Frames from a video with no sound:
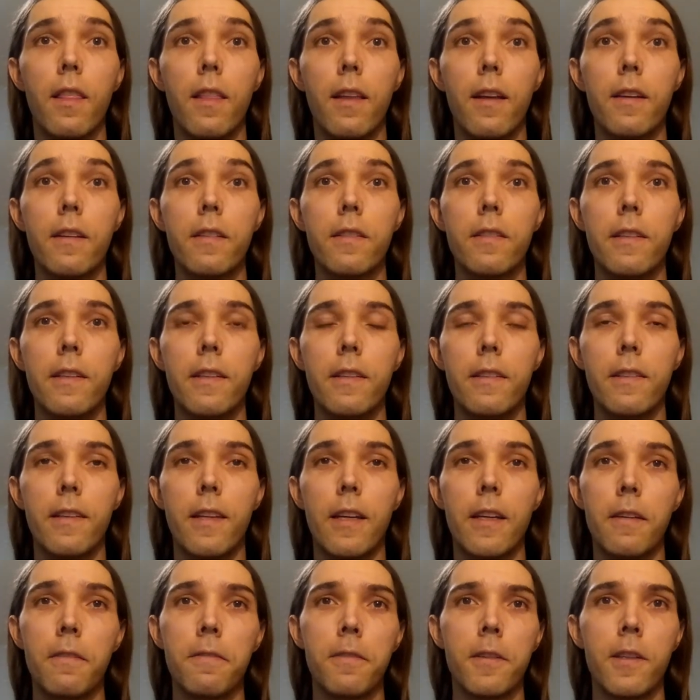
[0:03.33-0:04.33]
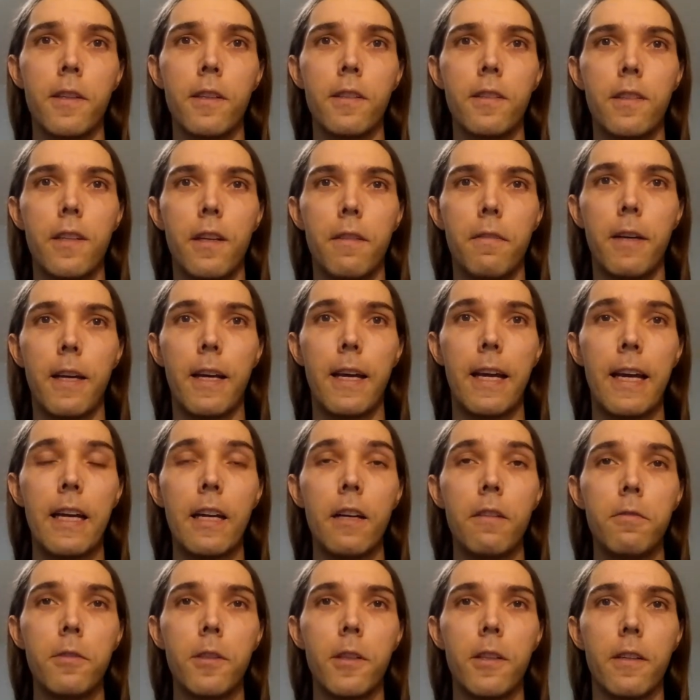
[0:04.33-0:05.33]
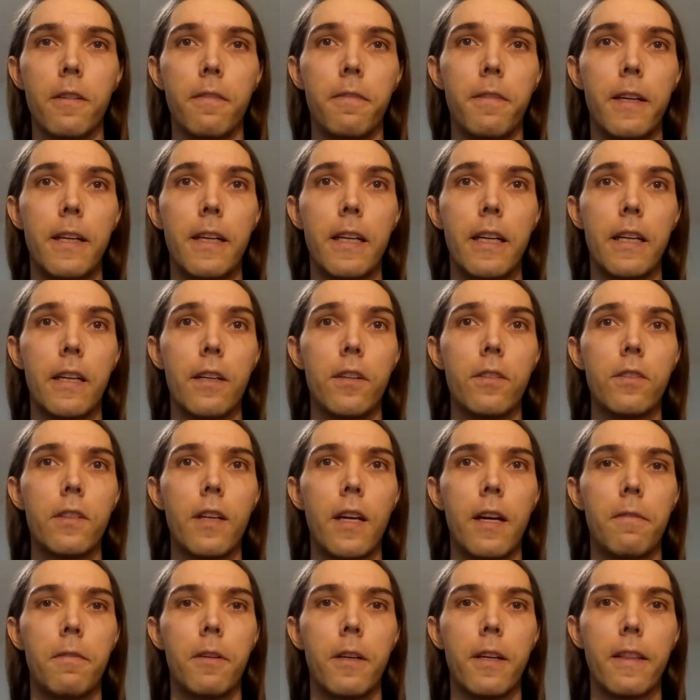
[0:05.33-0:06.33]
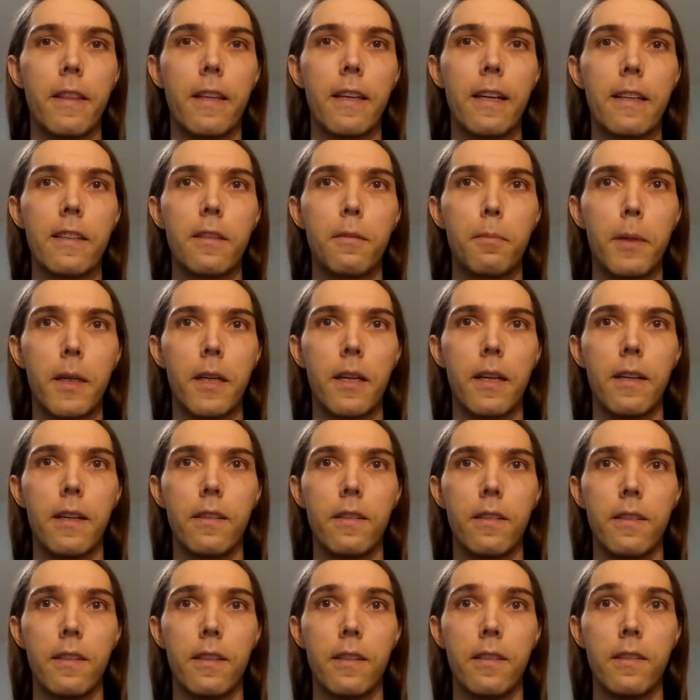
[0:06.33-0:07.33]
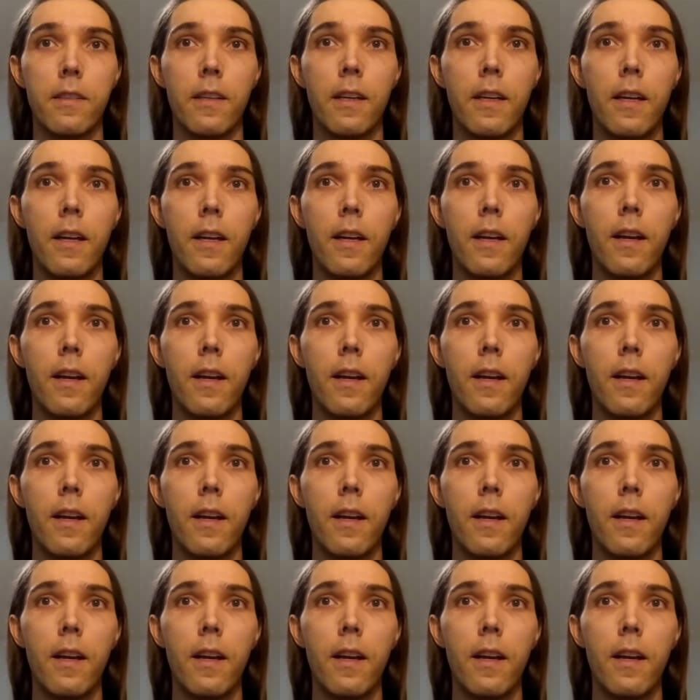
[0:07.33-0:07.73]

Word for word: This is the first of a handful of videos covering the experiences